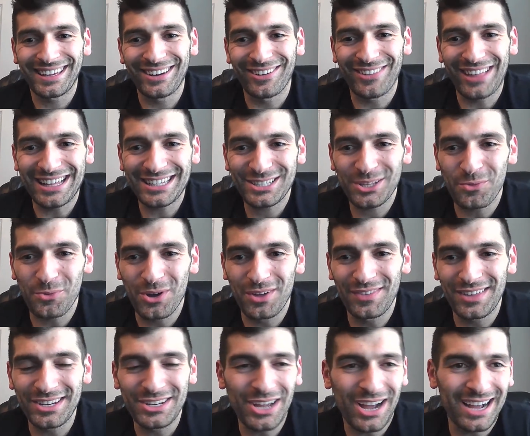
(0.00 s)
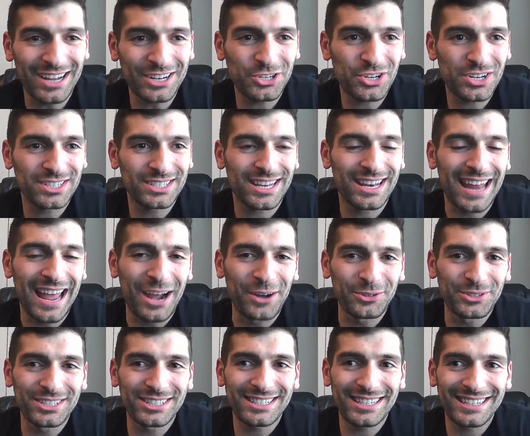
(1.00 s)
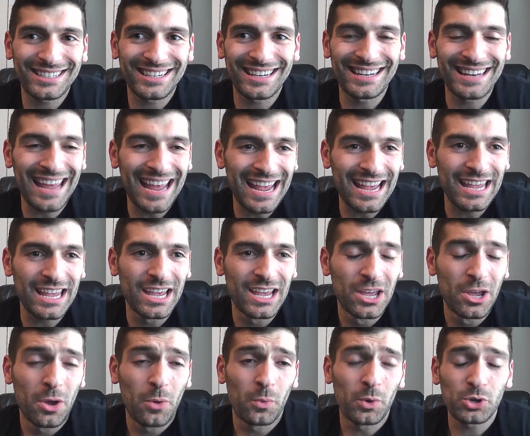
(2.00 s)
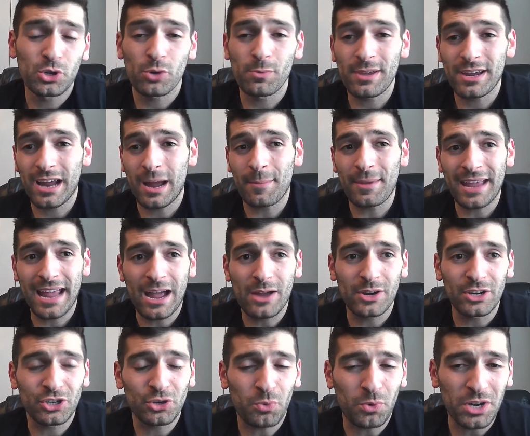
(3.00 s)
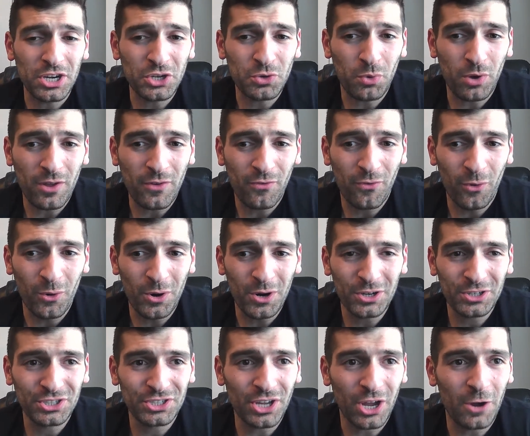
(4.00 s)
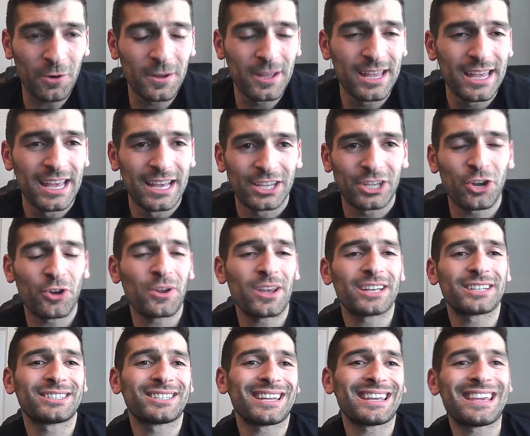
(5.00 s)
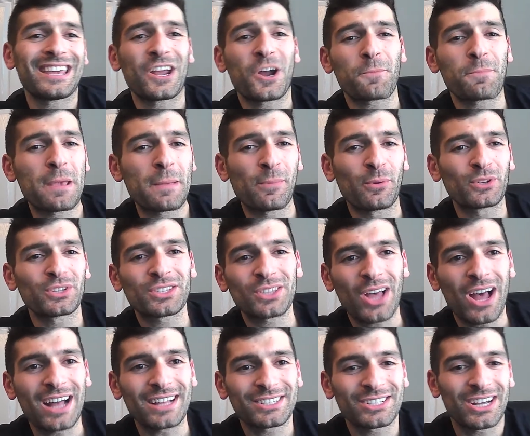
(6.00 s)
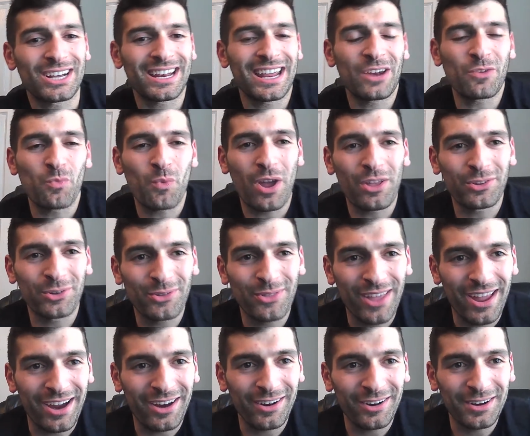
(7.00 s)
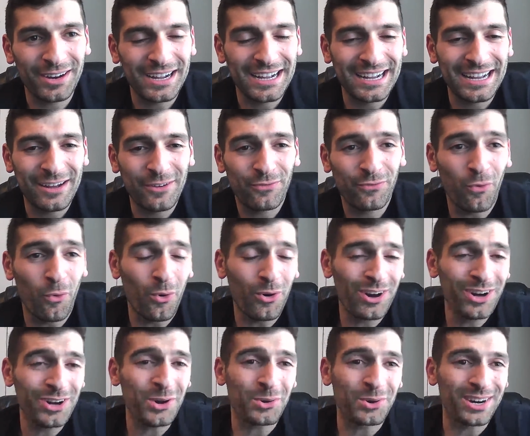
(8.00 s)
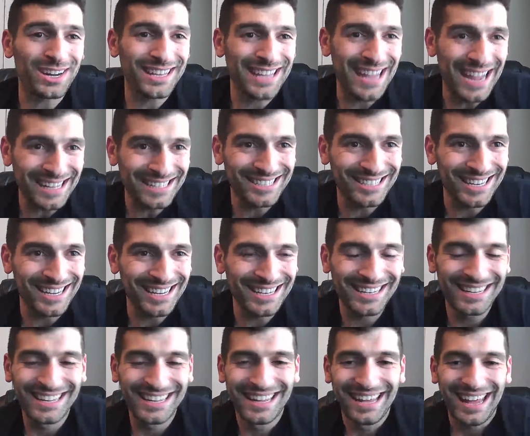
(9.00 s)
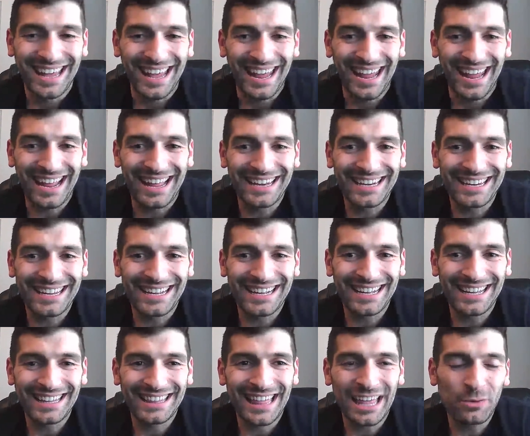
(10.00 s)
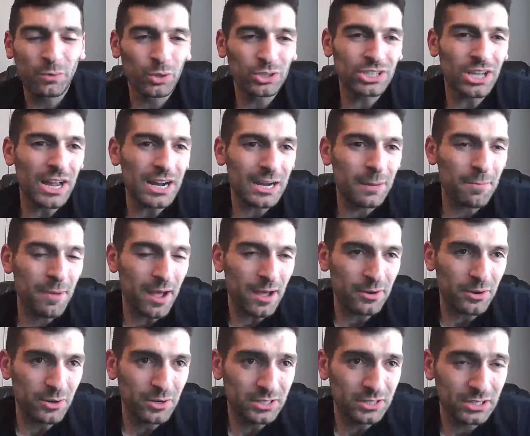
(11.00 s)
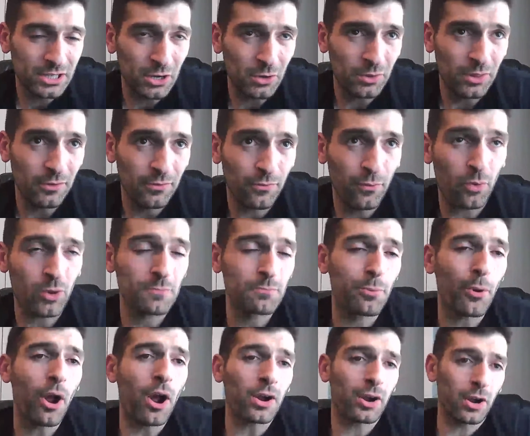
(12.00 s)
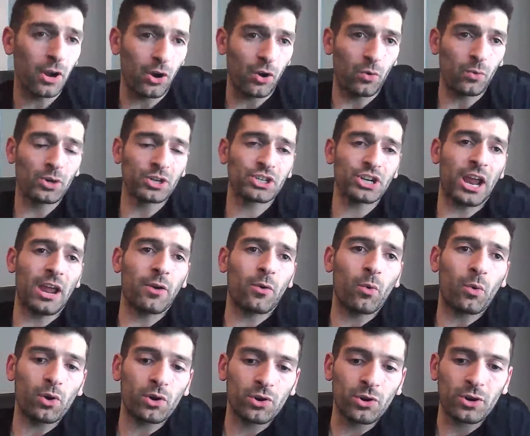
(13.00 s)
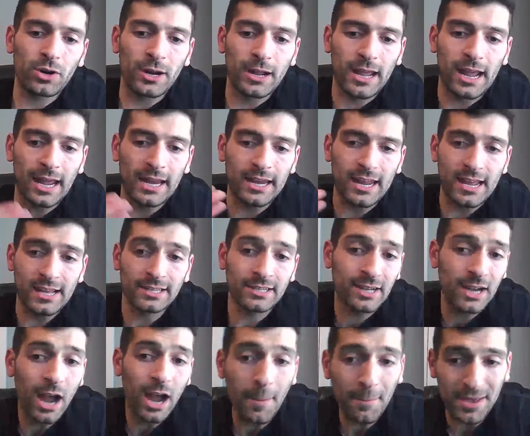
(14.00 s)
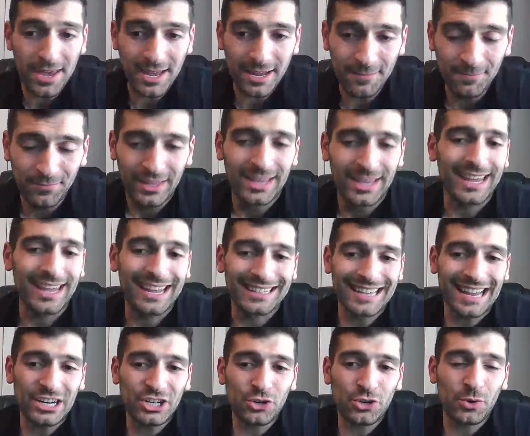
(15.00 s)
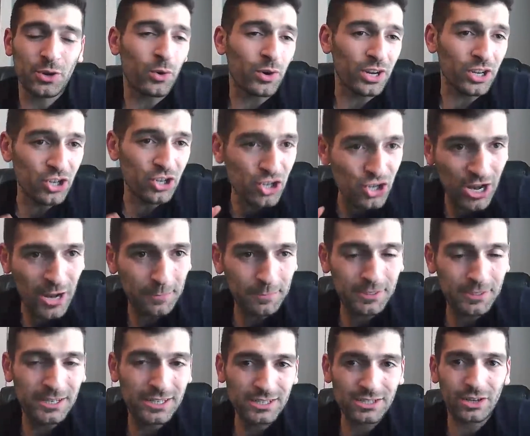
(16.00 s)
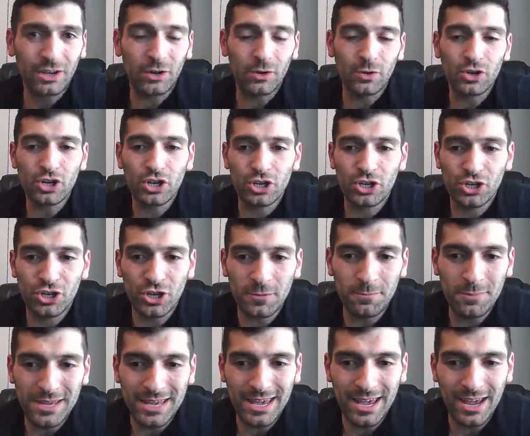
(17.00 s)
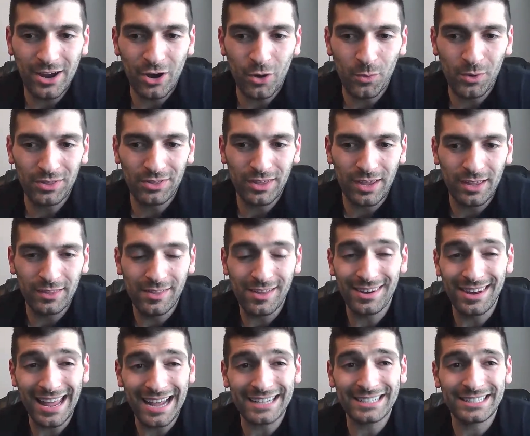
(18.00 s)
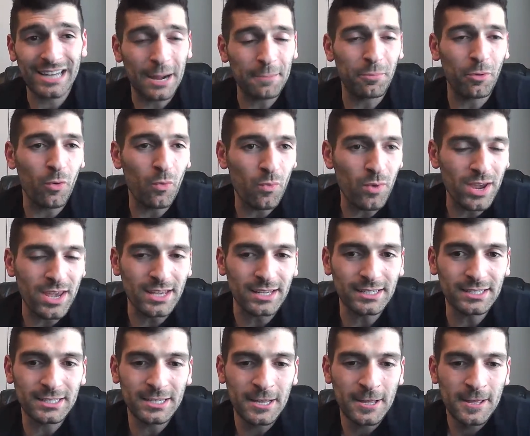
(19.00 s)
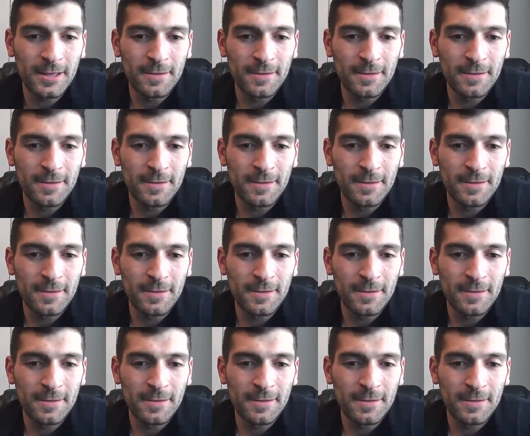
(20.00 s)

that's the one that Dodge just announced today, which will be coming out in 2024. So curious to hear people's thoughts on it, whether they're for it or against it. And then we'll talk about also the Ford Bronco, which I ordered and is coming. It's actually already shipped, so it should be here within the next couple weeks.